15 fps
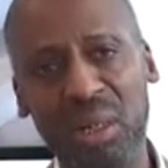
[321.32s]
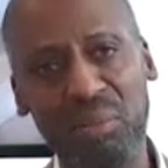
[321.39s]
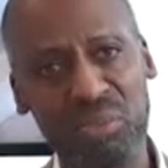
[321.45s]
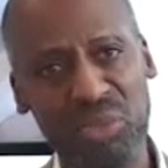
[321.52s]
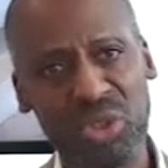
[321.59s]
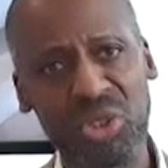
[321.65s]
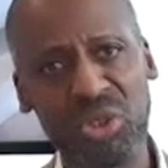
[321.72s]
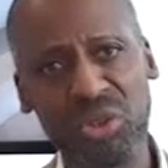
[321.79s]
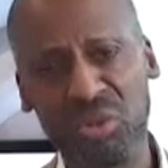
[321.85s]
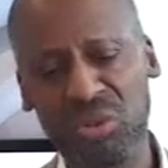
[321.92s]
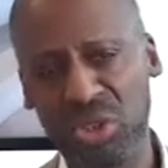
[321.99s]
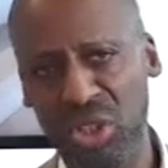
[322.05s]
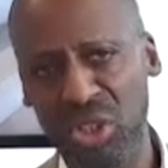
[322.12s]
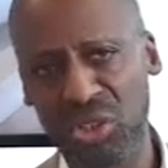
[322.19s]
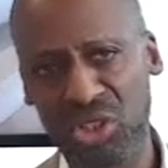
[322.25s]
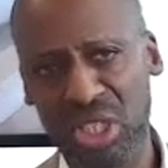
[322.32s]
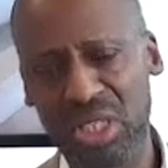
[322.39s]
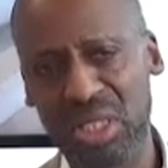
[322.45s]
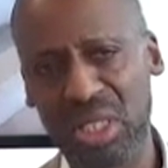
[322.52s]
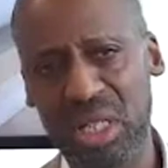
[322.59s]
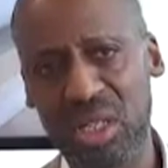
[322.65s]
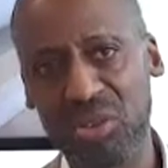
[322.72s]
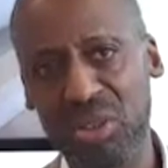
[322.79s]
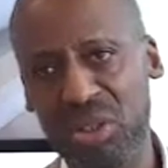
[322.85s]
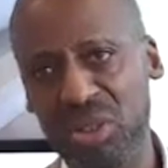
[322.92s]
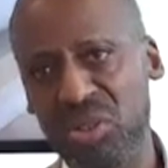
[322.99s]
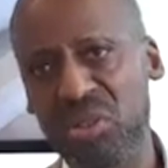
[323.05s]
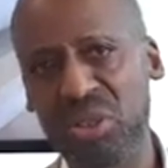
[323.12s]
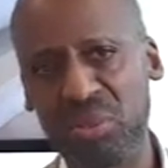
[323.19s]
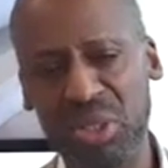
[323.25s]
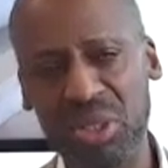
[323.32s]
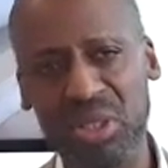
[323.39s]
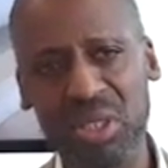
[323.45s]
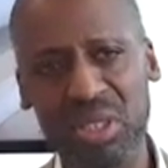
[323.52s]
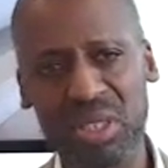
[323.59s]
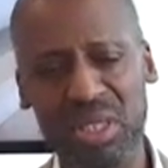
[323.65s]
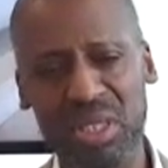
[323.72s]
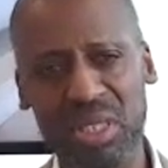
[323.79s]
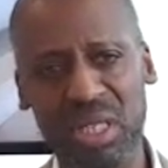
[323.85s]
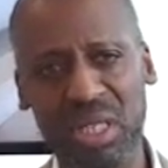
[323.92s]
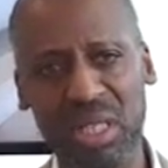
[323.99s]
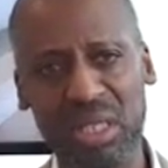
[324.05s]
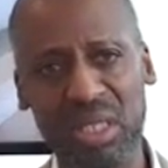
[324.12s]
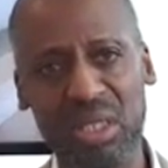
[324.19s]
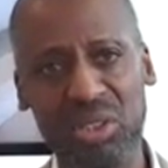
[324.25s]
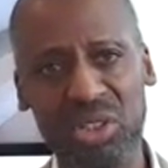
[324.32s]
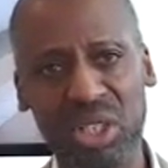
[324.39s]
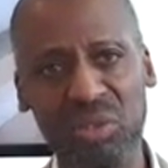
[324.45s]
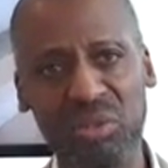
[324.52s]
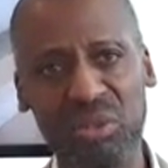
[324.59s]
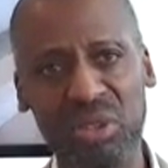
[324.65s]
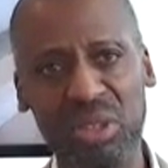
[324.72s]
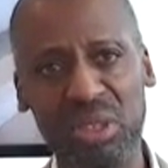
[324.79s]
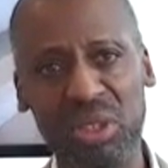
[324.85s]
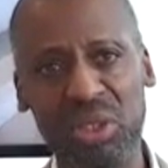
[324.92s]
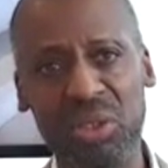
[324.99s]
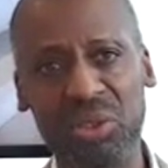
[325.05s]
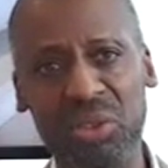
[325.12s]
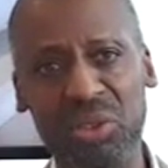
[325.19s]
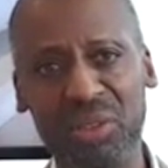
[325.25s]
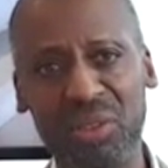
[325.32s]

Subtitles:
to not just our industry, but to society in general too.